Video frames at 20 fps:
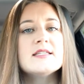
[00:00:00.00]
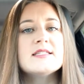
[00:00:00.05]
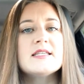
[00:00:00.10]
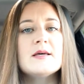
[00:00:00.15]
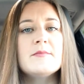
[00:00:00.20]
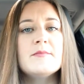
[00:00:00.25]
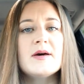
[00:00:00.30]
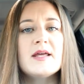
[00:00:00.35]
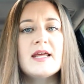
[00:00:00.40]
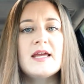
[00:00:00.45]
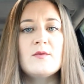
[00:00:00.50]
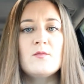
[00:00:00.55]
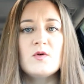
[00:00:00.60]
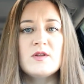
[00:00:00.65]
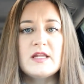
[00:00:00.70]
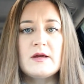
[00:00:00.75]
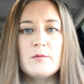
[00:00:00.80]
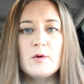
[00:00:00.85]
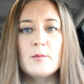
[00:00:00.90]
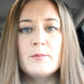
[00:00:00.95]
somebody
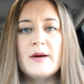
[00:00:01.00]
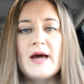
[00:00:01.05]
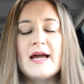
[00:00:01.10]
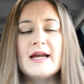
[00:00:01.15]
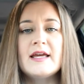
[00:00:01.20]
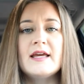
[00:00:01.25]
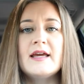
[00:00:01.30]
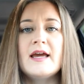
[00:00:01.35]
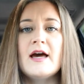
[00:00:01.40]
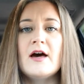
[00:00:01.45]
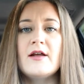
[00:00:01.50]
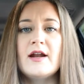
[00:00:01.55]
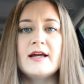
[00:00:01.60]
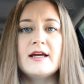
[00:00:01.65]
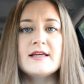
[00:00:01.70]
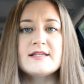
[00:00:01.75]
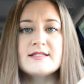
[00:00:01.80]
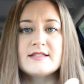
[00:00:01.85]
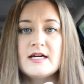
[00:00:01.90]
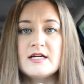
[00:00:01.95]
when they were backing out, I
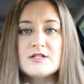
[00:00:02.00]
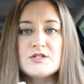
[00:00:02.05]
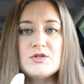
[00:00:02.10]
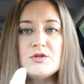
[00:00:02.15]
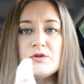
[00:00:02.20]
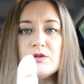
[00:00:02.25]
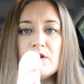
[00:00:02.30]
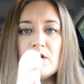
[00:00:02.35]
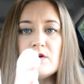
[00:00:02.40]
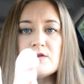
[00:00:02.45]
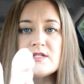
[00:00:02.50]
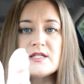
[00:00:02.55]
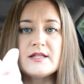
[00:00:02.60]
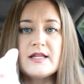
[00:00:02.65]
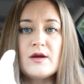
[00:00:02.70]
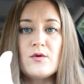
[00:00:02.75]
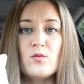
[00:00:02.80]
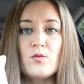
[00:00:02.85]
guess got too close and they